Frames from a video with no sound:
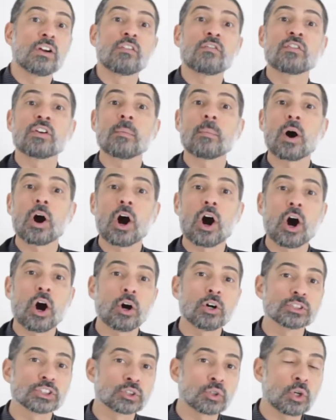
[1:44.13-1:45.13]
from
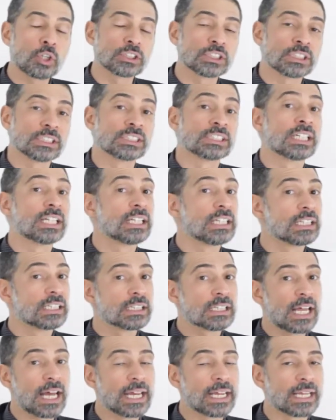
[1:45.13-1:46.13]
all sources
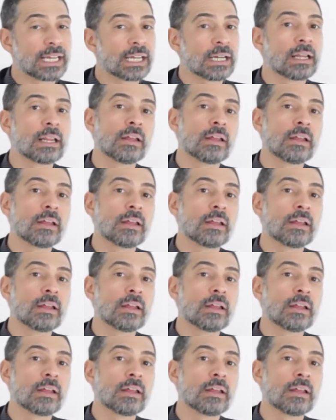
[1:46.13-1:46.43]
like